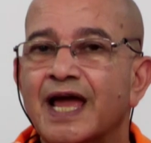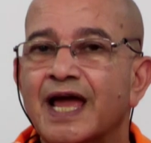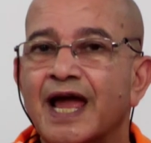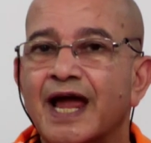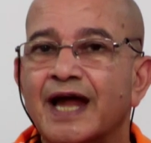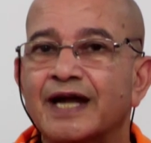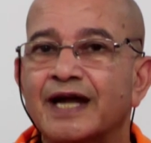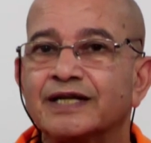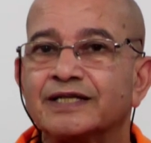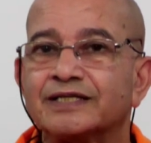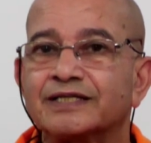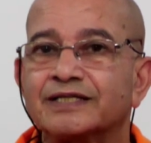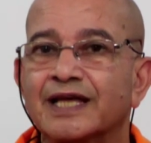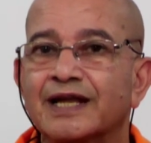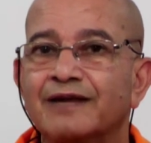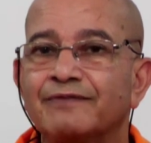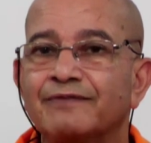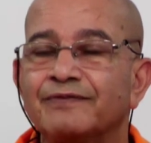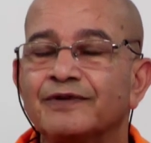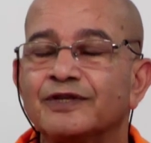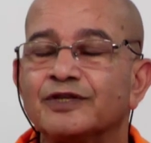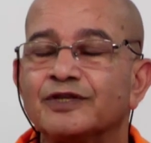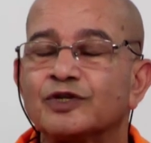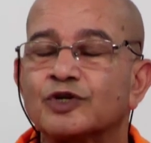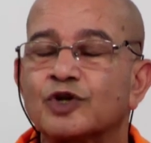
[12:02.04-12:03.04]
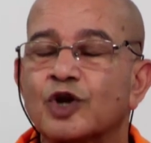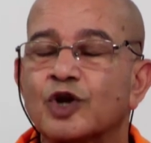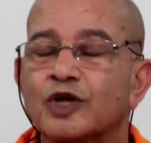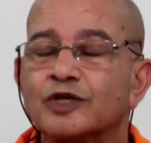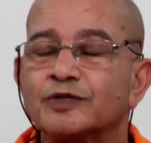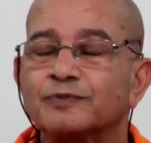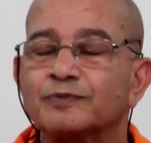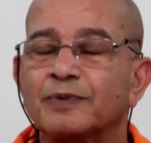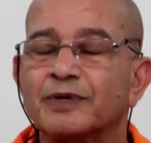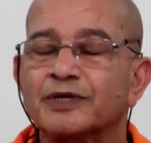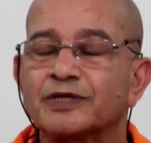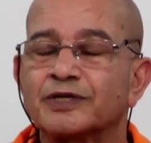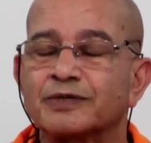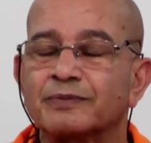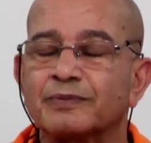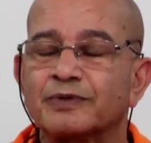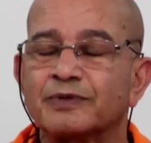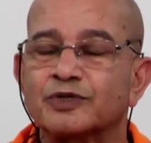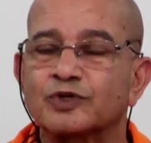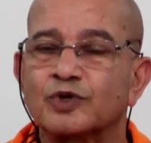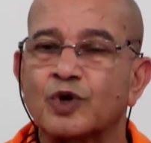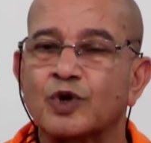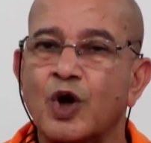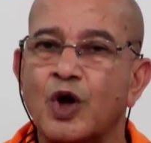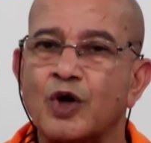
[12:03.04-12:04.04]
and self-introspection
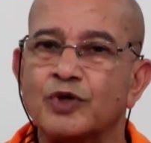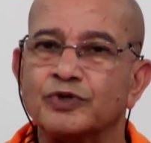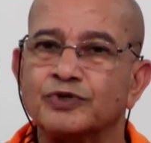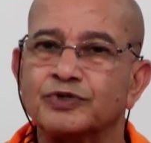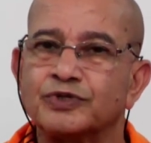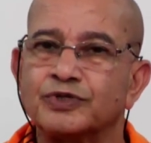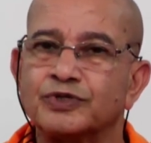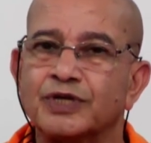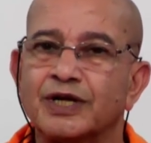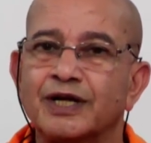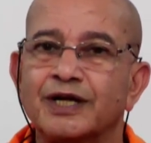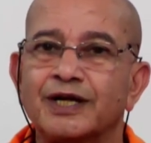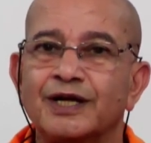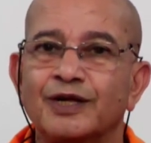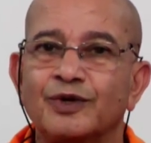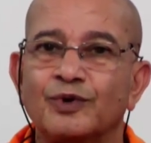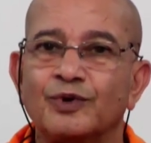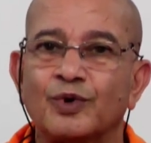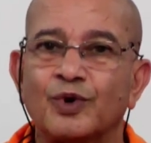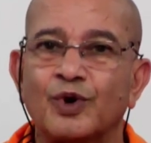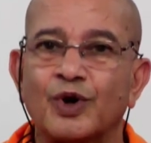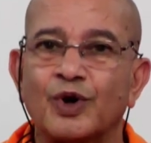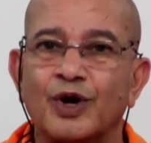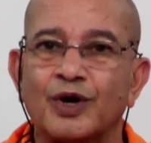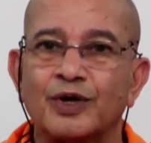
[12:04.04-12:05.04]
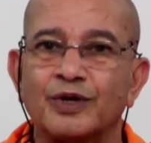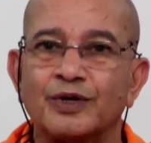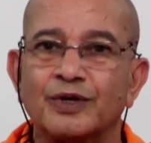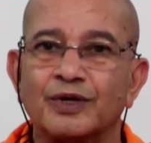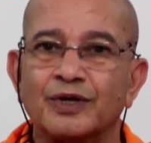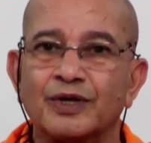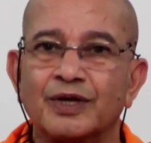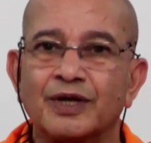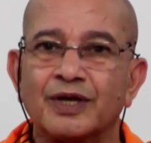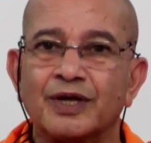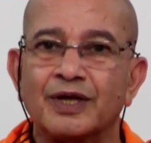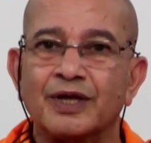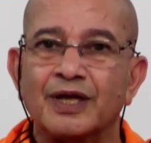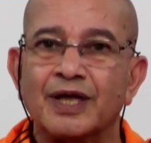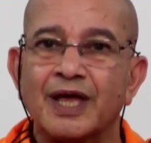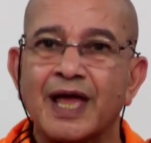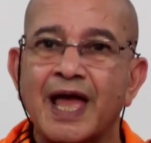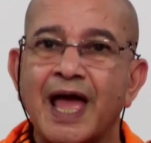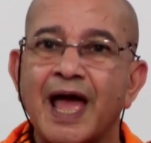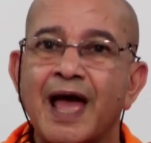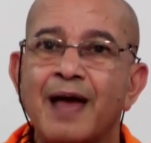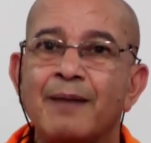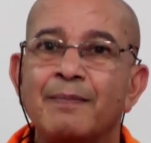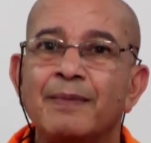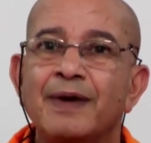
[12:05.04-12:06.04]
must constantly go on.
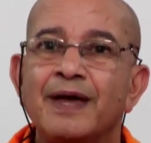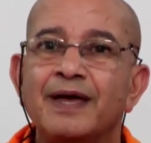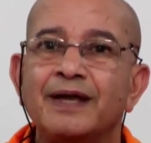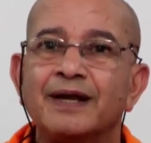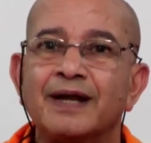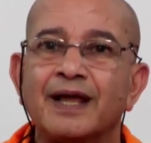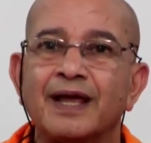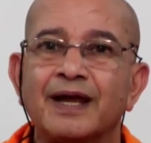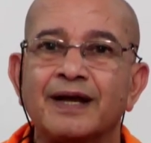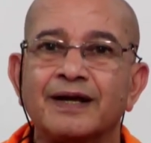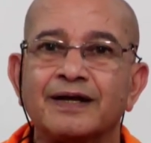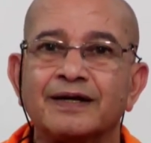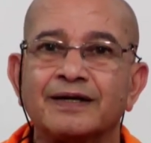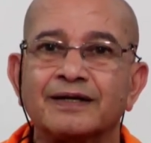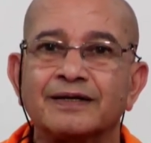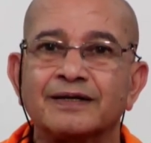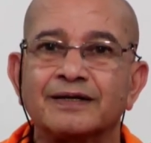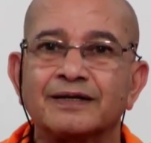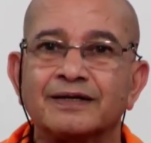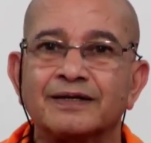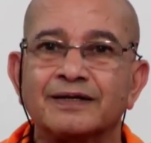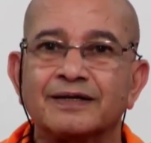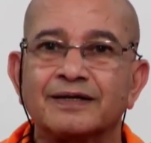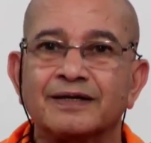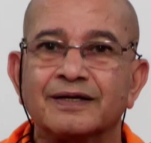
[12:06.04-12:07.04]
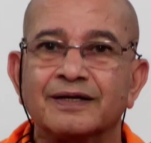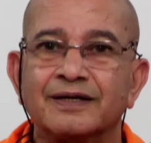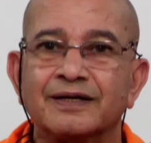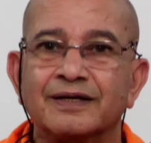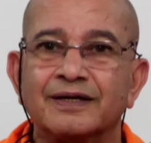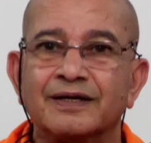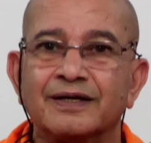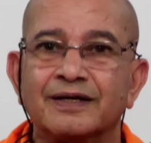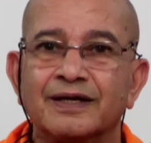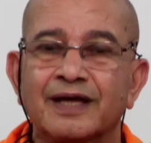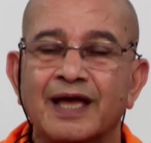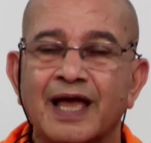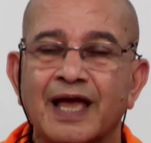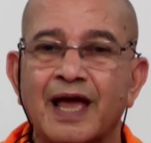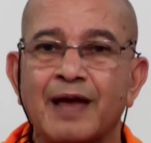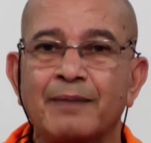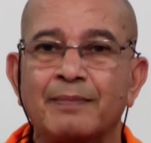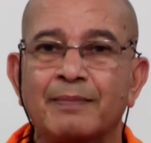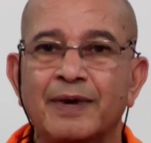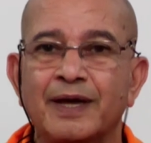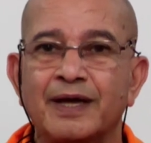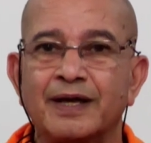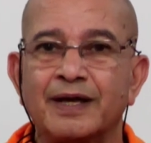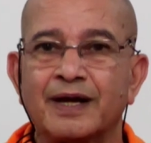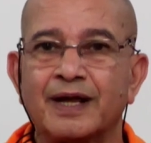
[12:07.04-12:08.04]
Am I right? Am
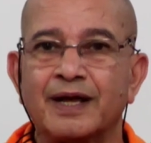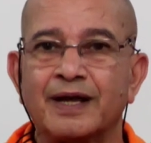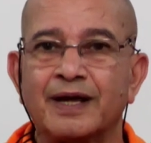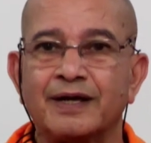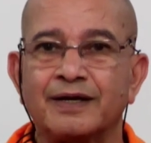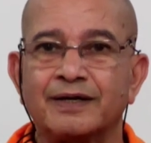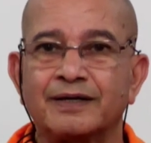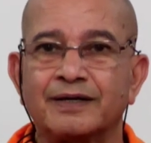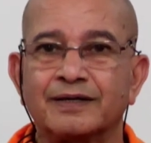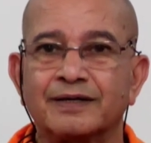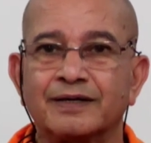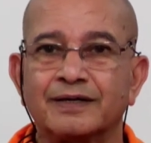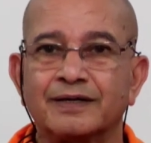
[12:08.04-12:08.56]
I right?